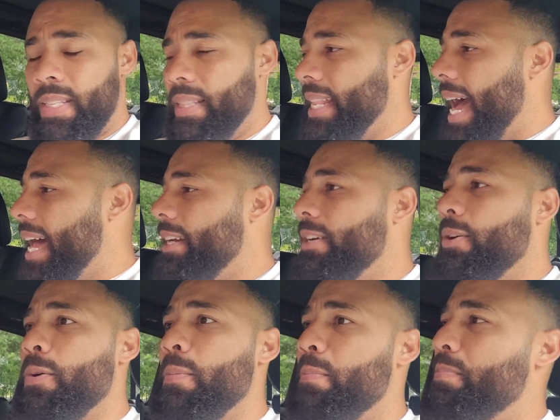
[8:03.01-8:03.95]
Not
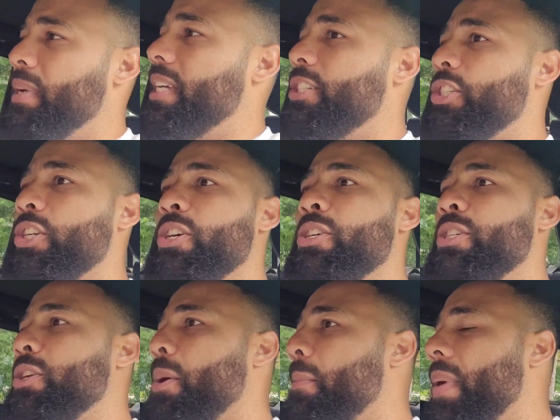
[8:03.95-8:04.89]
no big
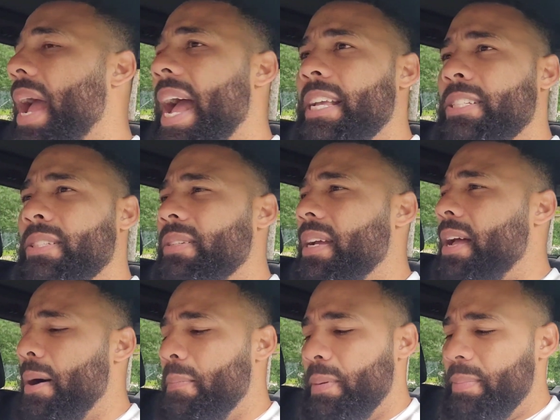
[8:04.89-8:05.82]
church or pastor
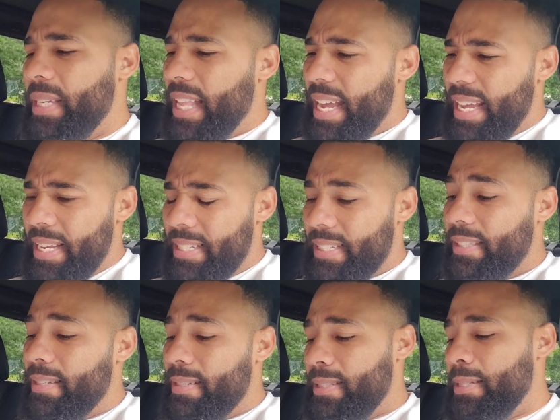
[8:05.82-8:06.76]
helping me. Like, it's
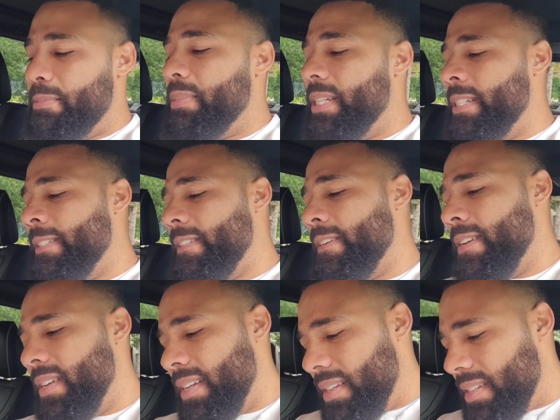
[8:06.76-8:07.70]
literally been
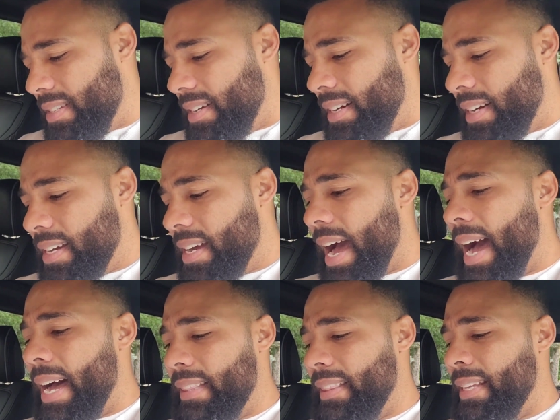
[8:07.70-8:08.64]
a
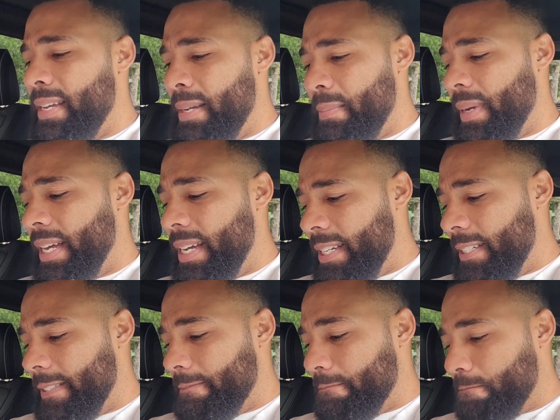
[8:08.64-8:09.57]
God thing, man.